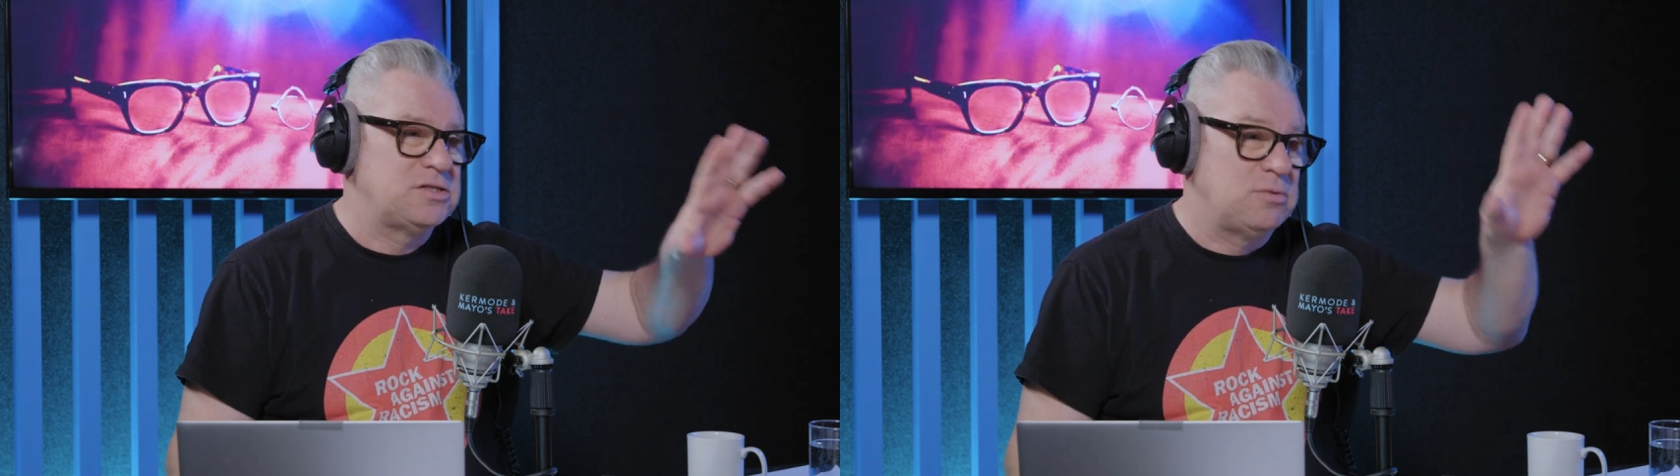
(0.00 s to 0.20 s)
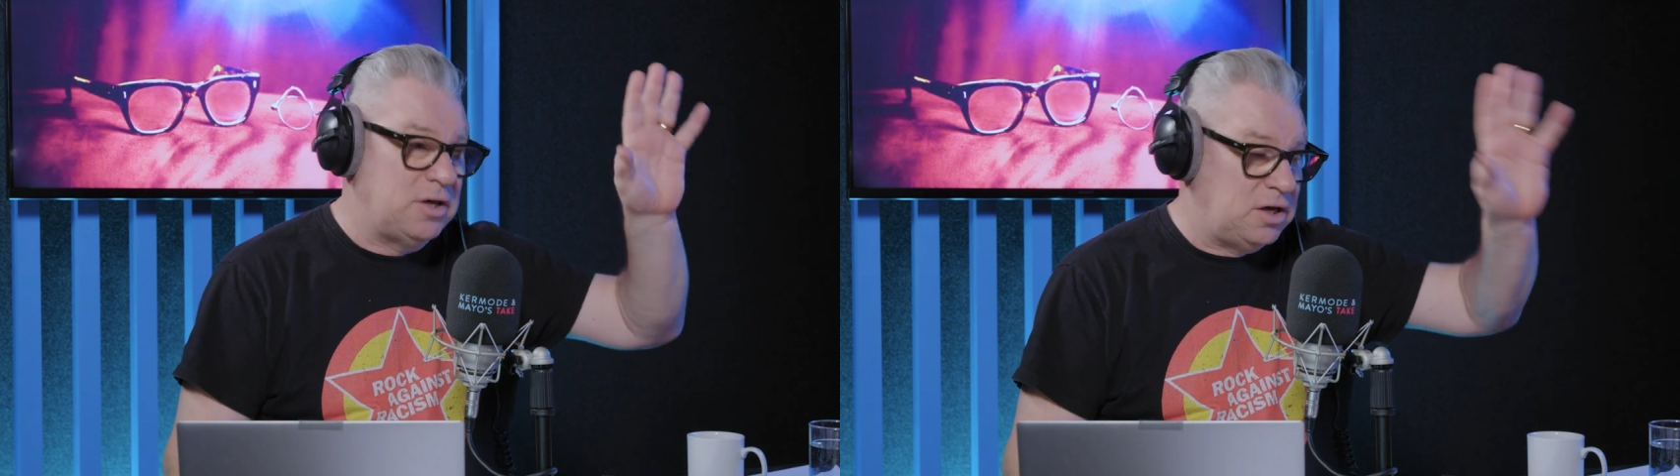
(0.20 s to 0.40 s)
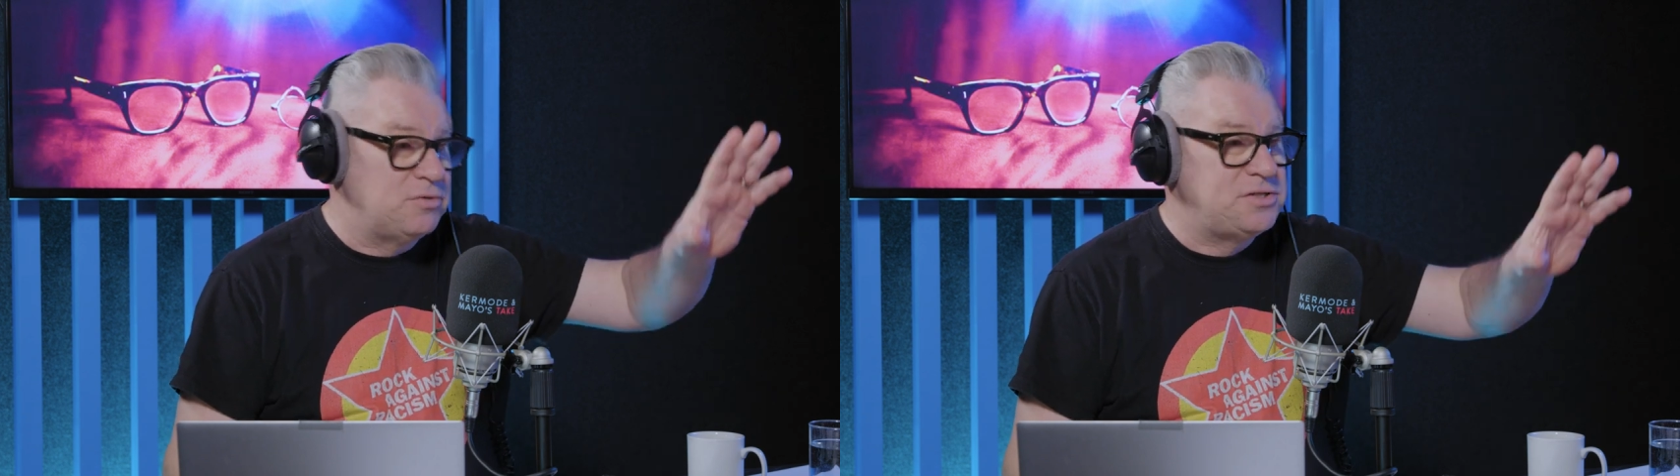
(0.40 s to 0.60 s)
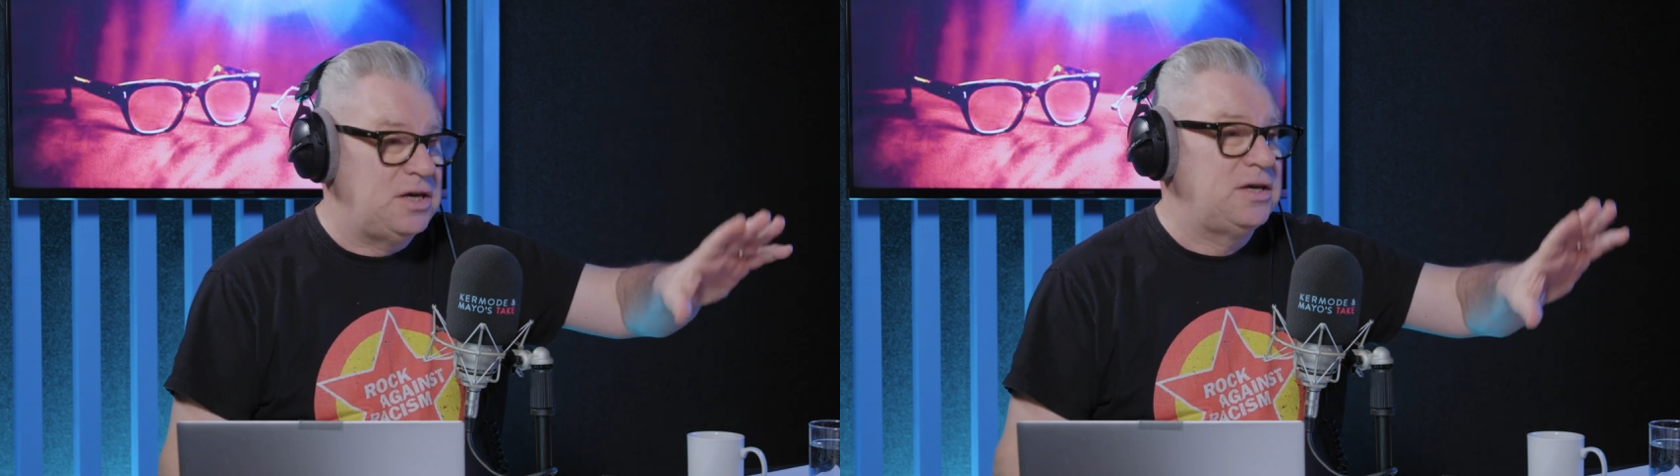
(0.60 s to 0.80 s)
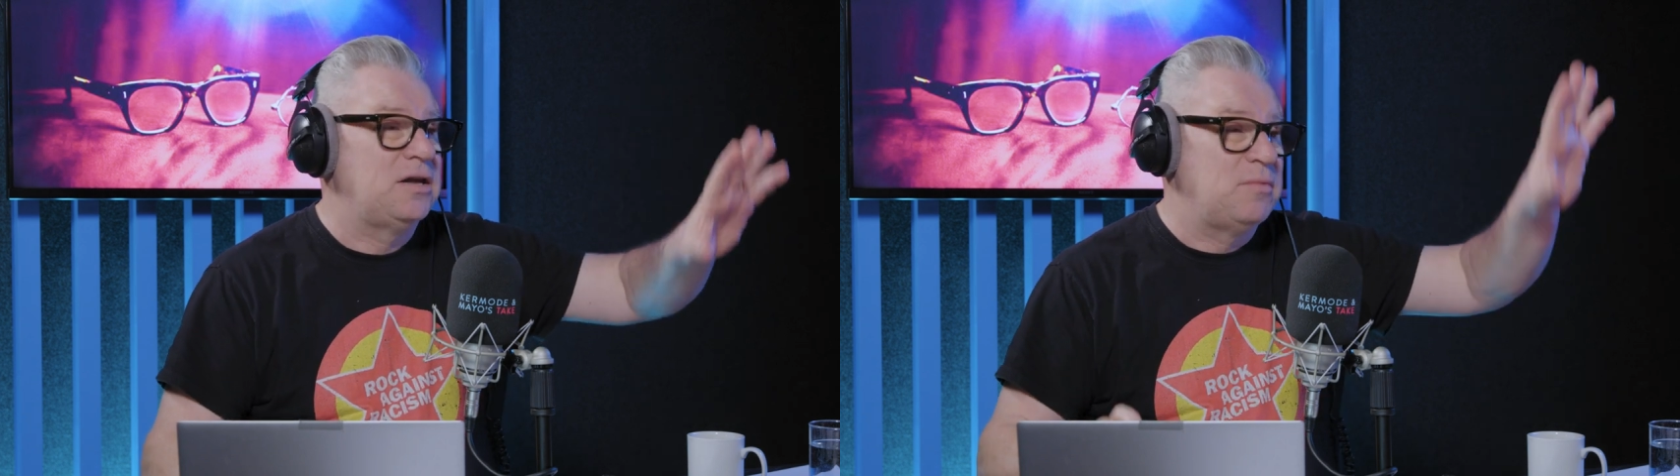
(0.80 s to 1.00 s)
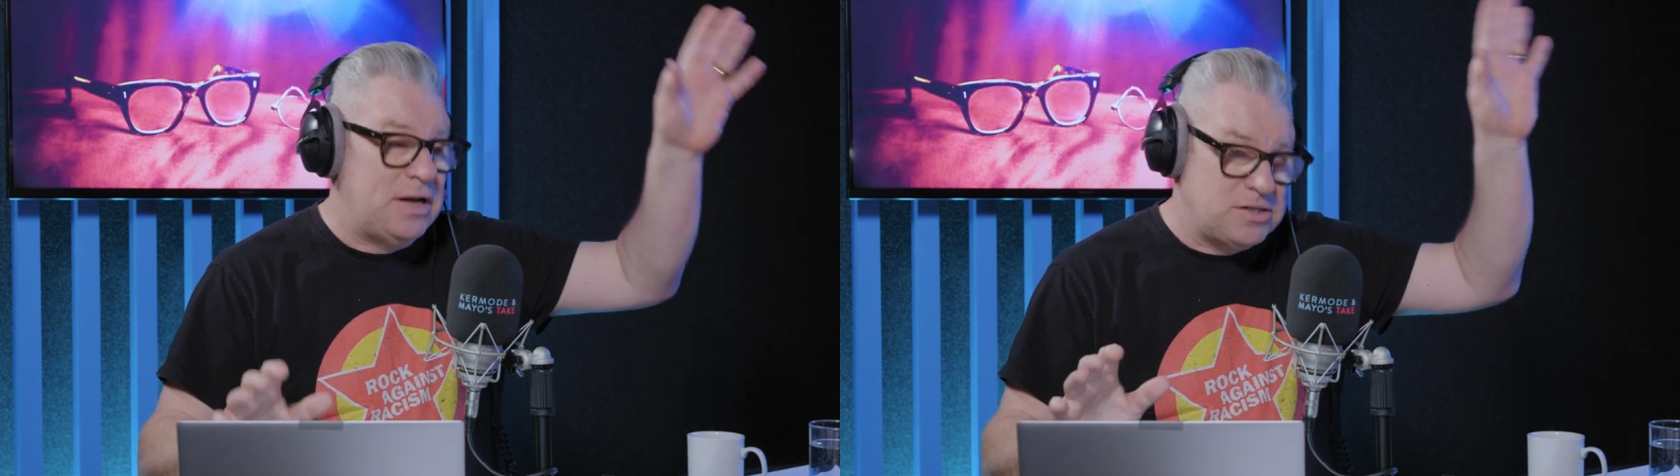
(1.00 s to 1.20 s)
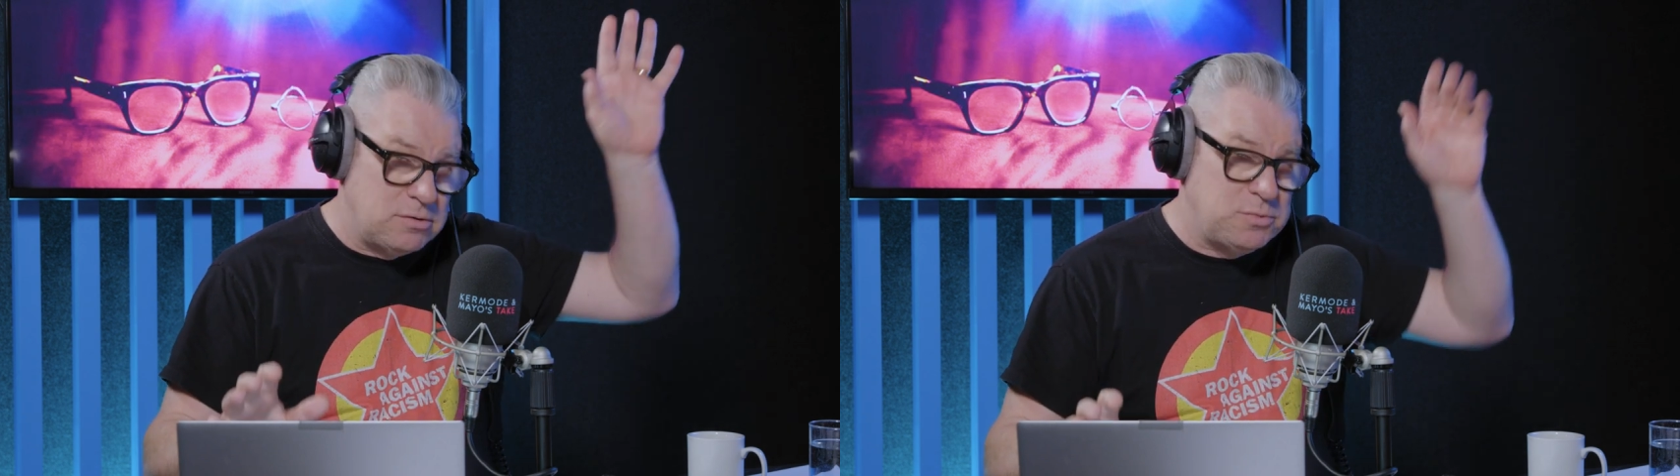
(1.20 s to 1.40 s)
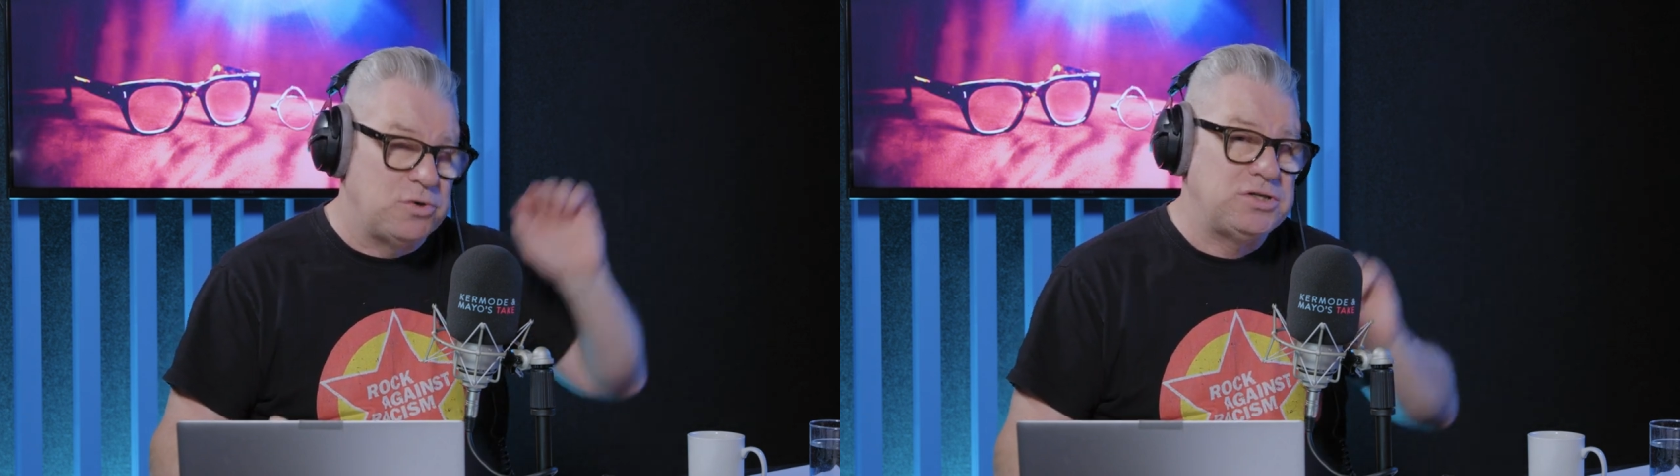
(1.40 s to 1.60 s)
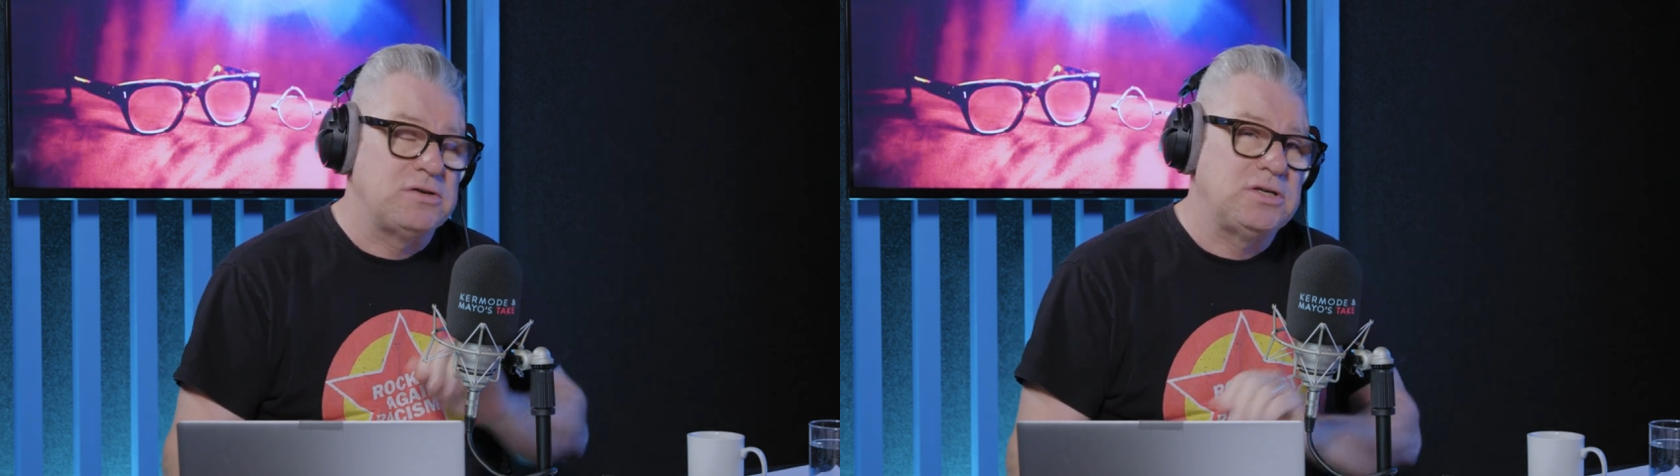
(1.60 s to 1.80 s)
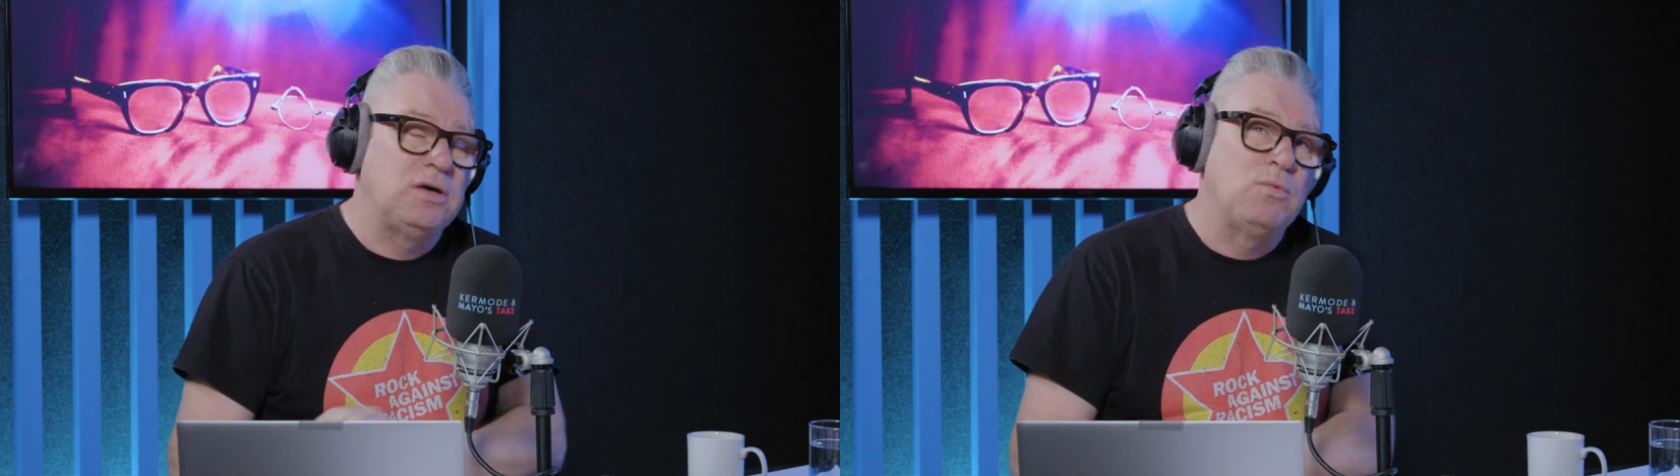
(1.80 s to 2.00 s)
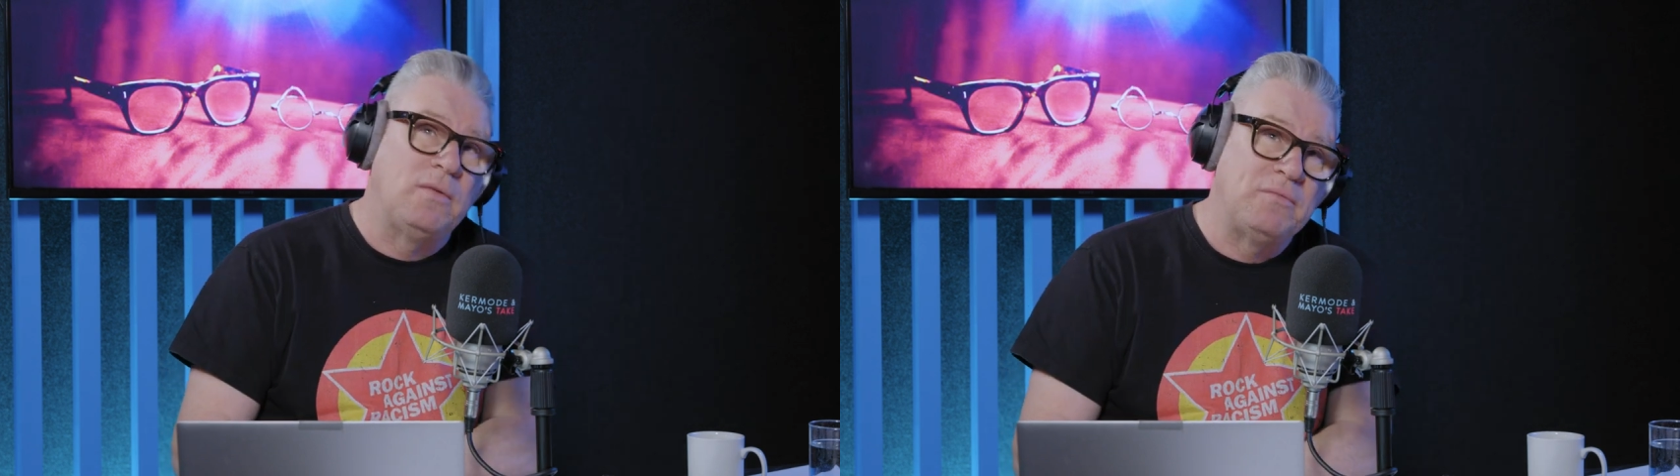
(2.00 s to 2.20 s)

So I'm going to go and see it again. And as I was watching, I was thinking, well,